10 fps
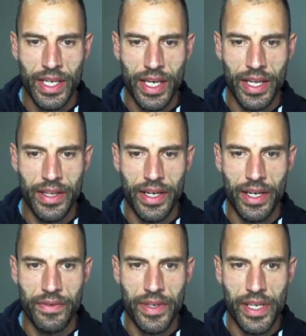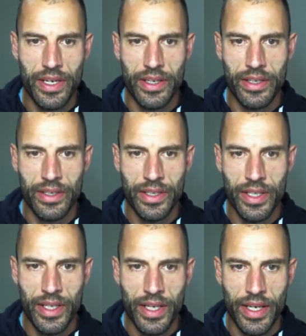And then over here,
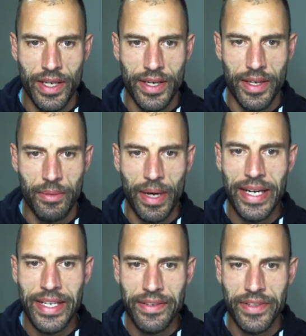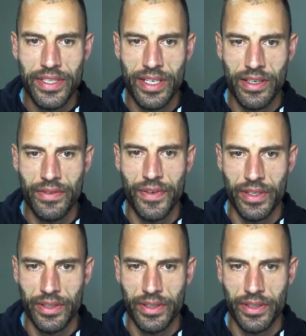I leave this at default.